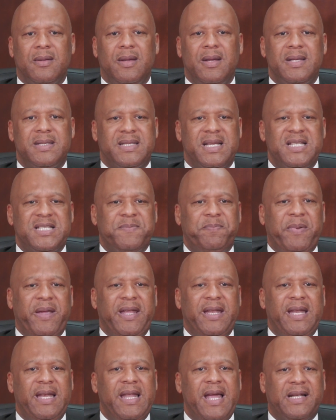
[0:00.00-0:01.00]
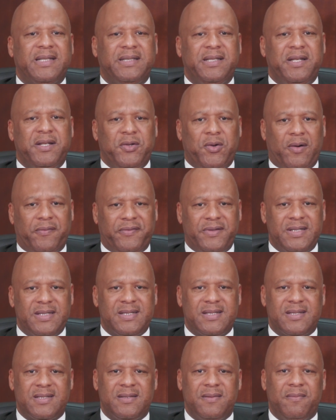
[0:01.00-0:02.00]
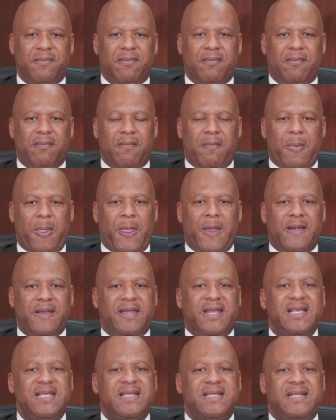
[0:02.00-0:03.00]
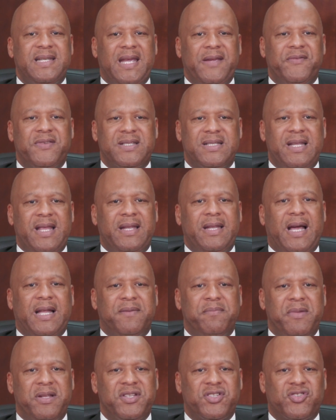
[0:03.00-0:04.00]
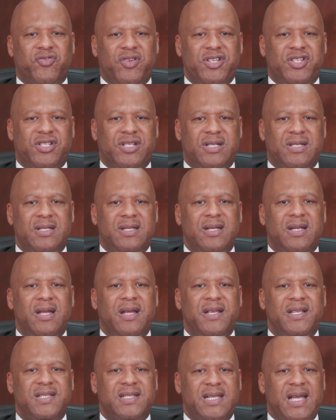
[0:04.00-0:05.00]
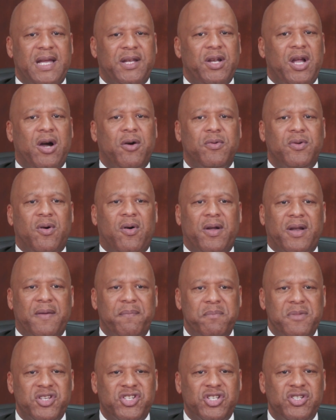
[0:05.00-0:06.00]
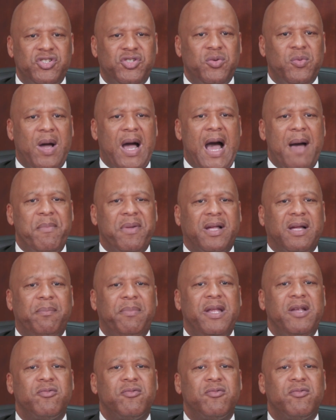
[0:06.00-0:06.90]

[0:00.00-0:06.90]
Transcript: Since being elected in office, this Davis-led administration set out on a mission to amicably